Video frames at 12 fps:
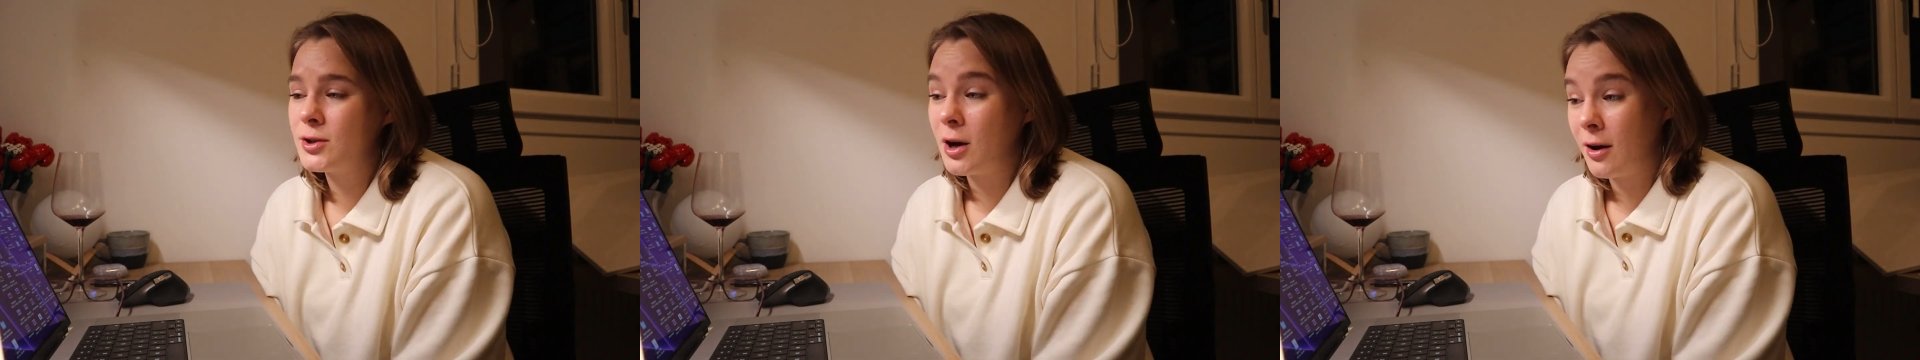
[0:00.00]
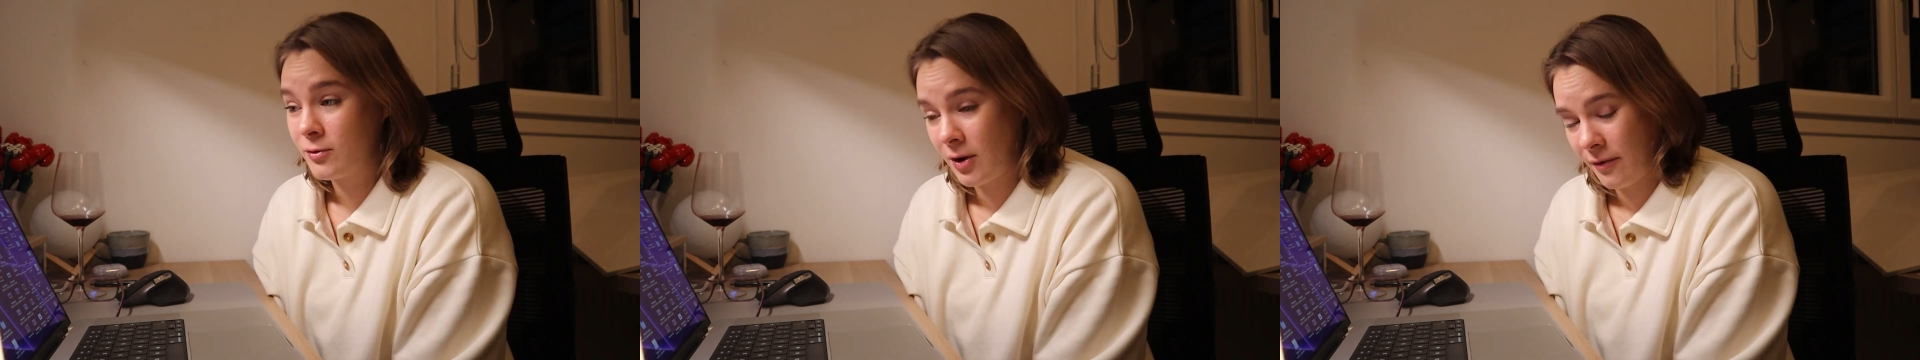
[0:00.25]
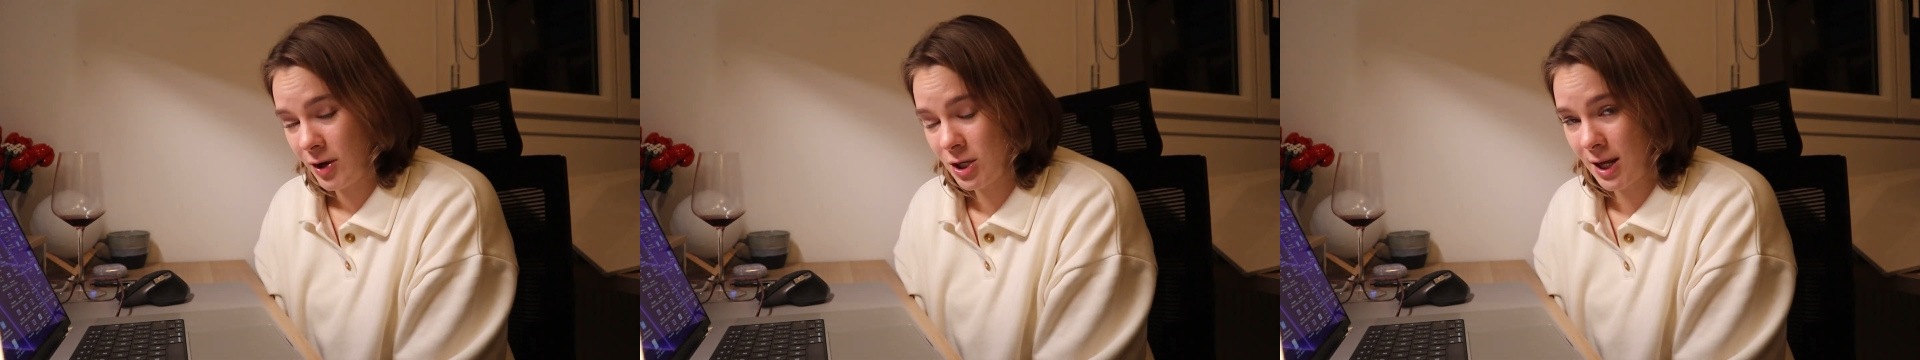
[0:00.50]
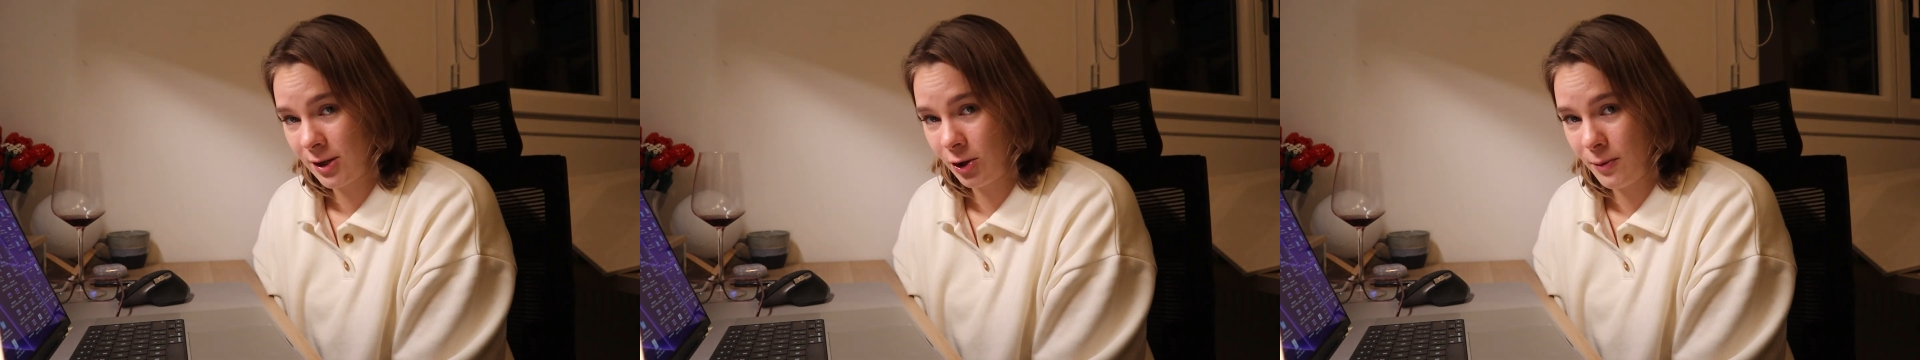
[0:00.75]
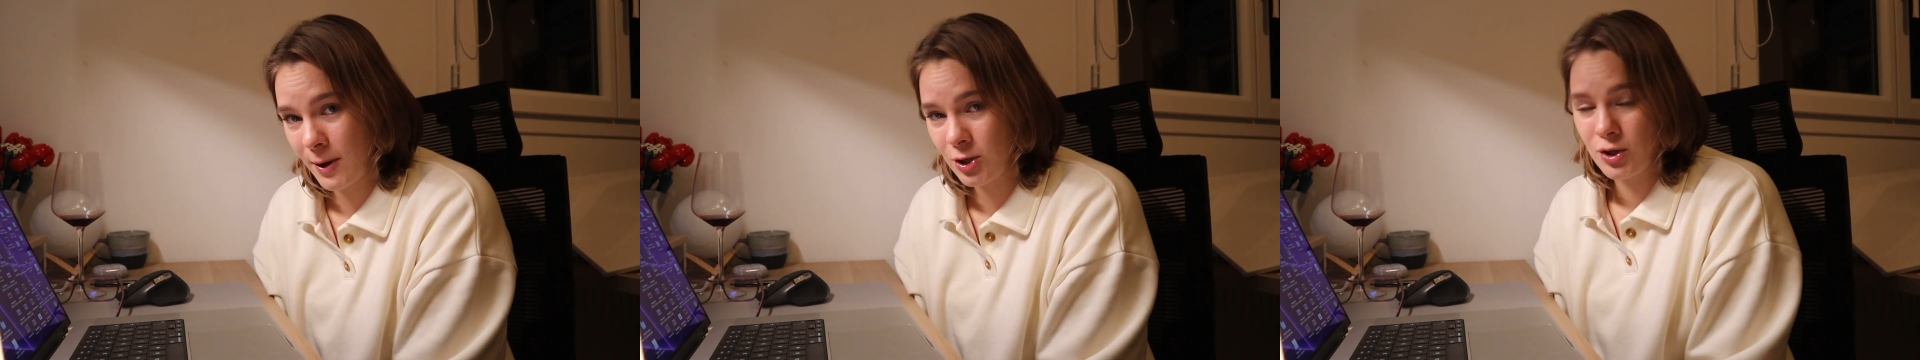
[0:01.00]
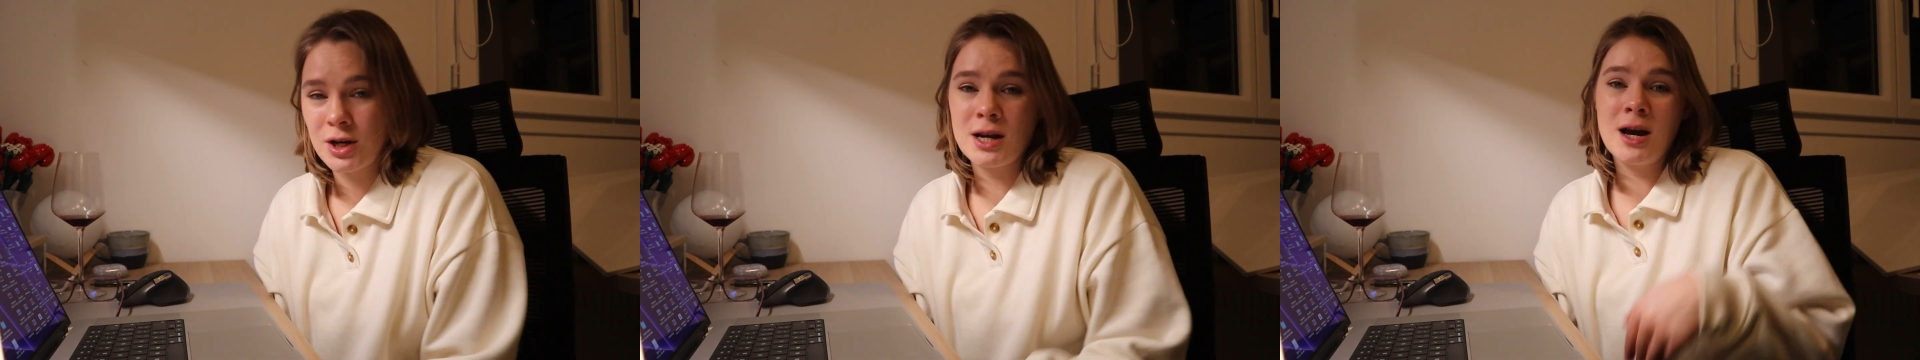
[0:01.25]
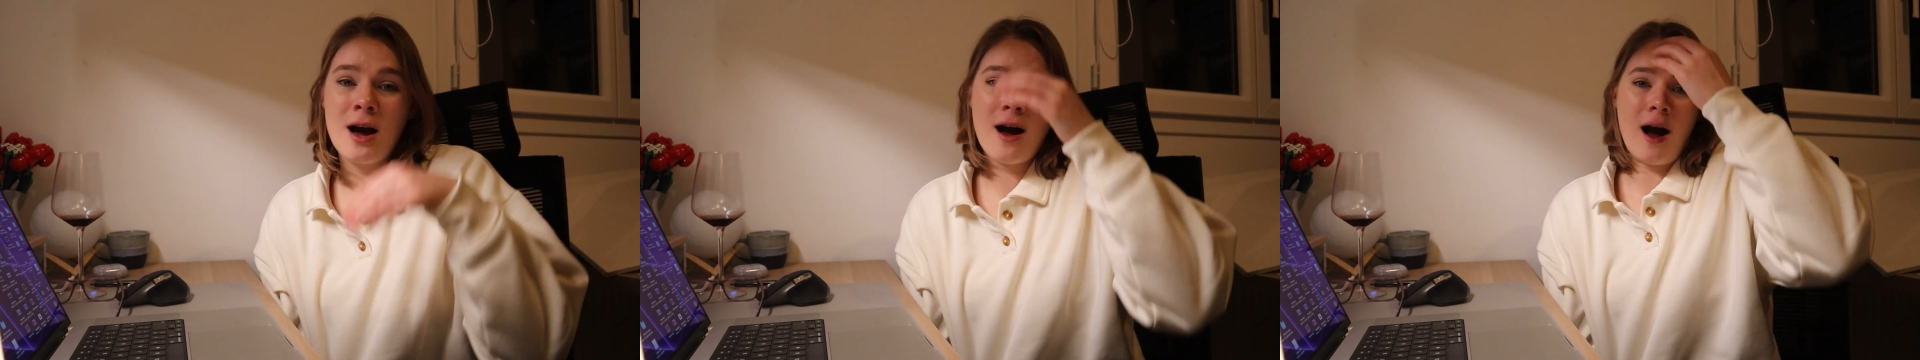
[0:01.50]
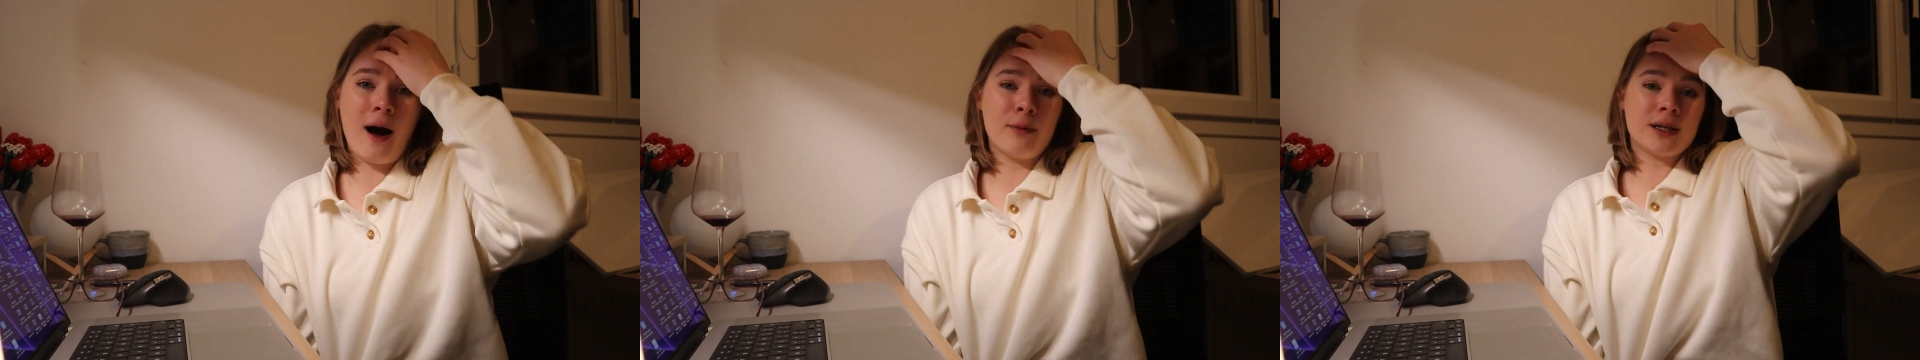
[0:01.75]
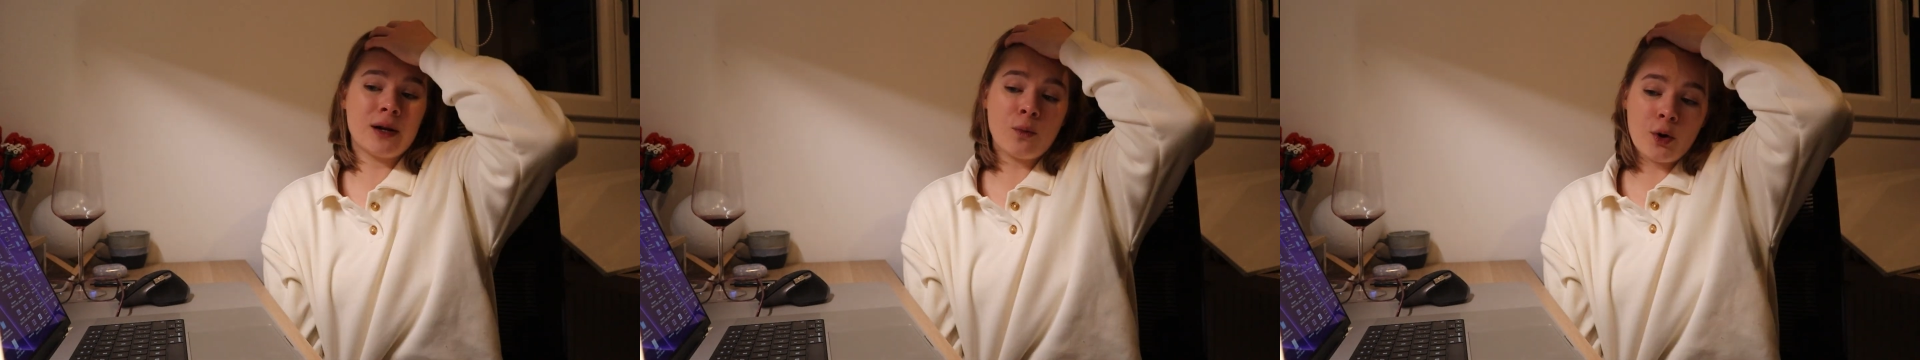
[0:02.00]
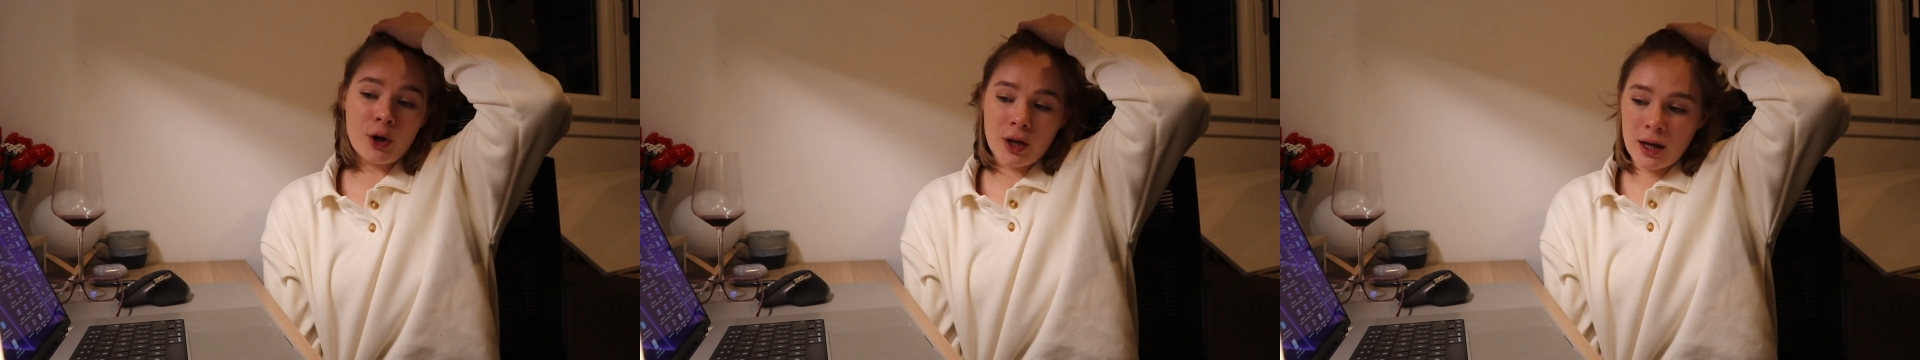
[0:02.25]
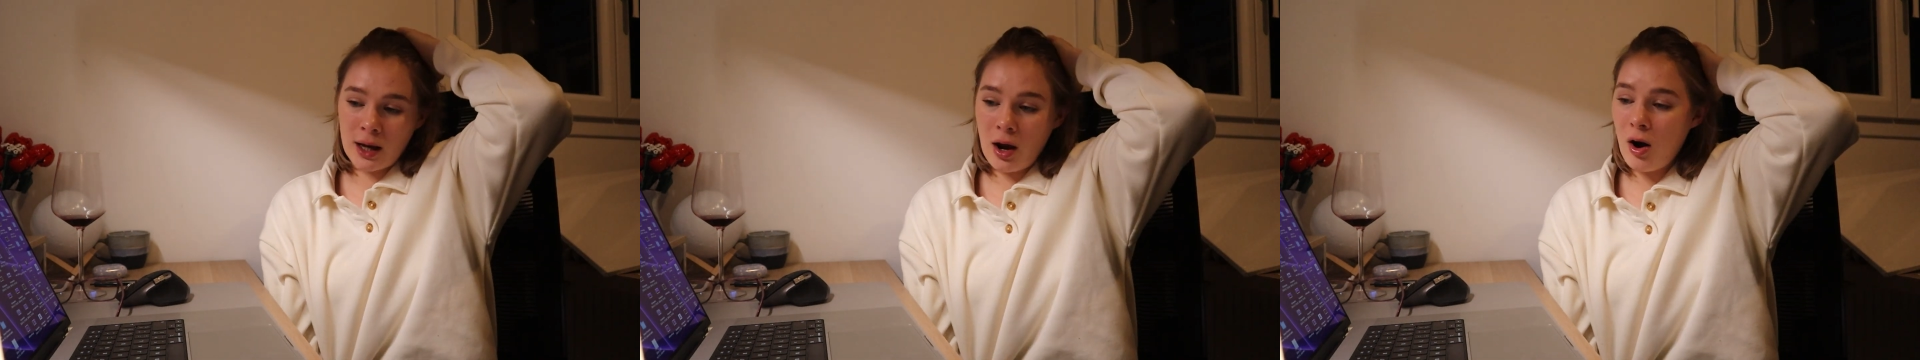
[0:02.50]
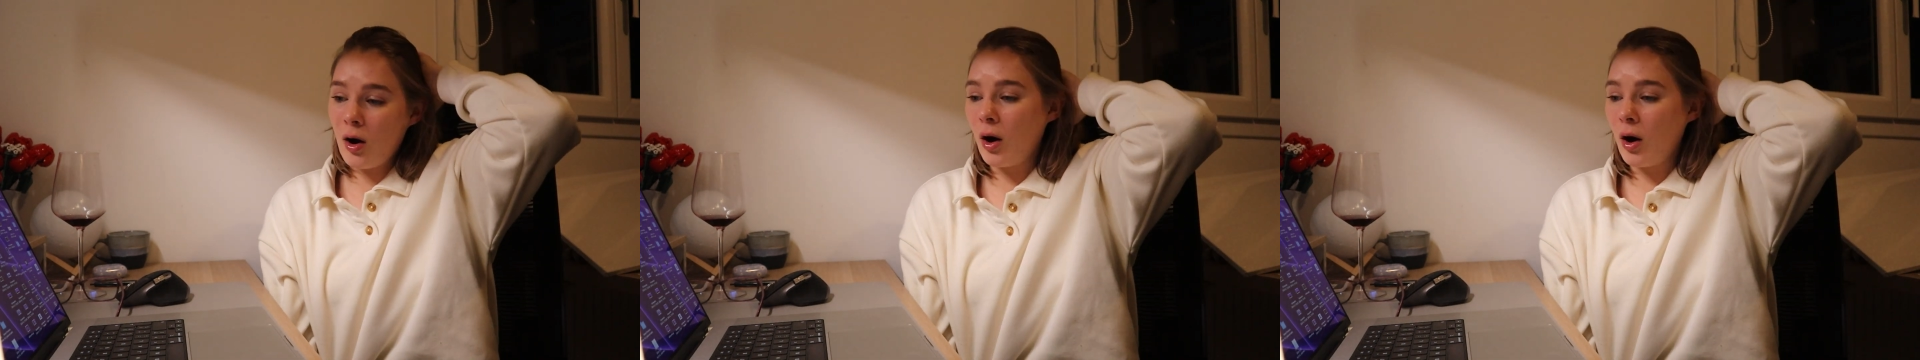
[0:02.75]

So after I finished that documentary, I was then working